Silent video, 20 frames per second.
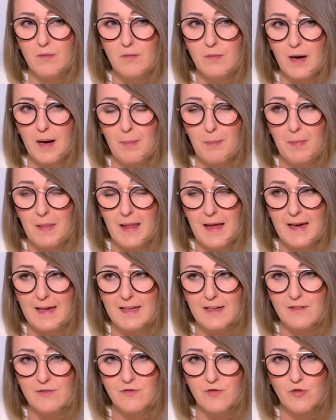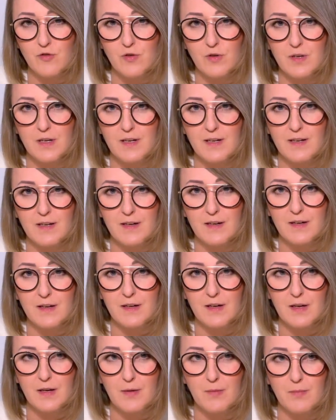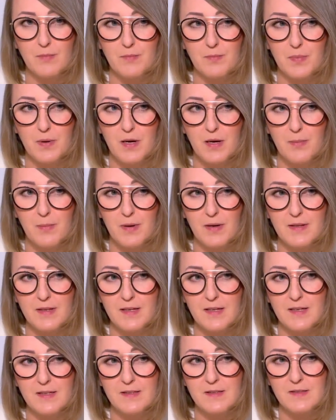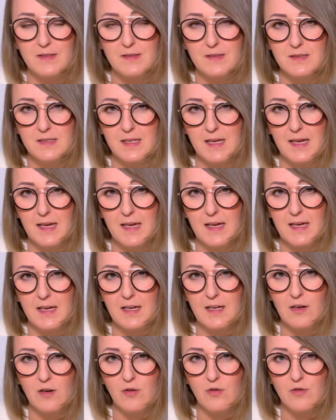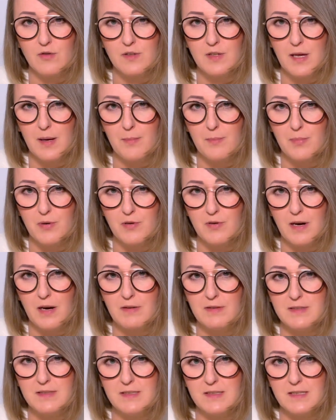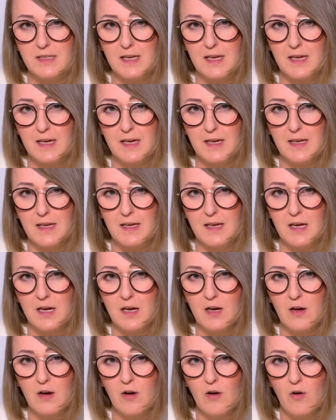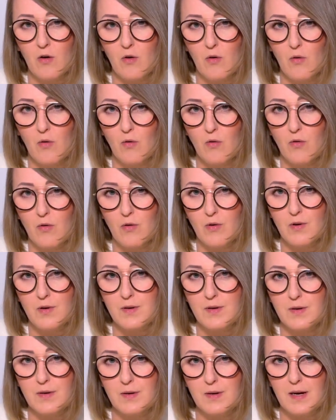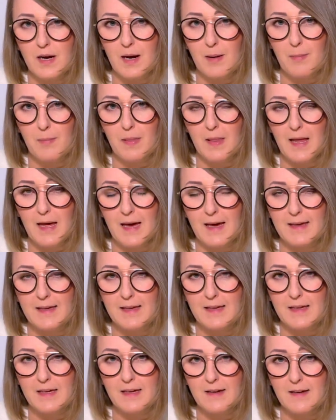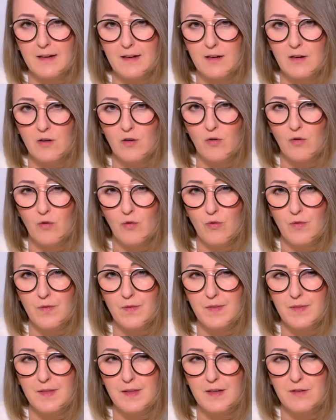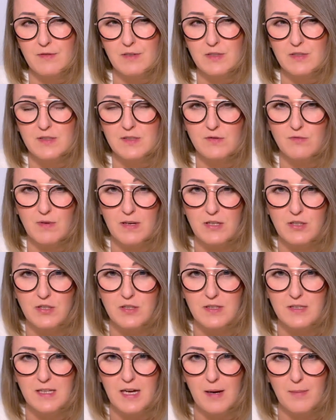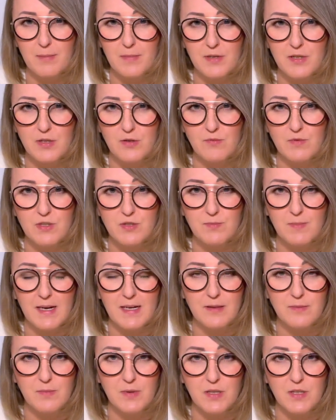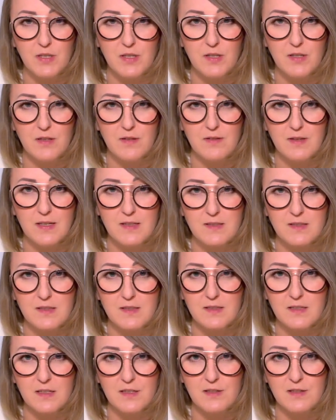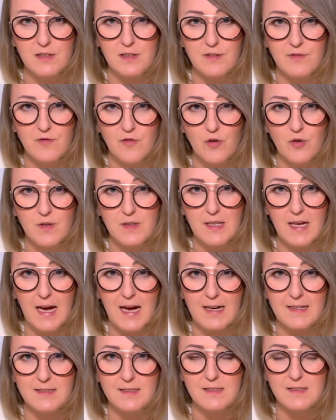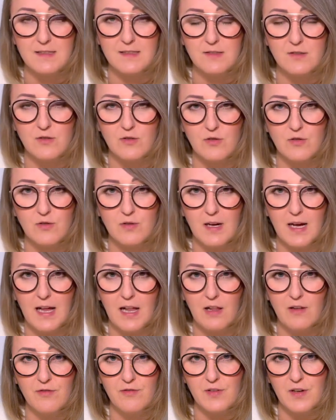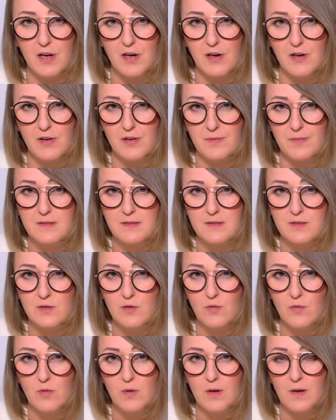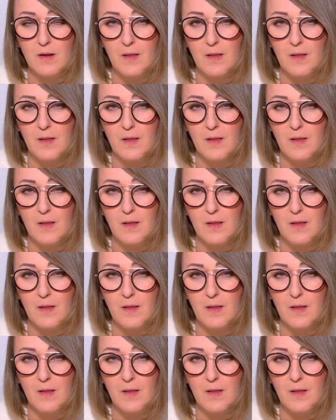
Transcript: applying for a permanent stay or temporary stay, or applying on the registration number, which might be necessary for taxes or healthcare. So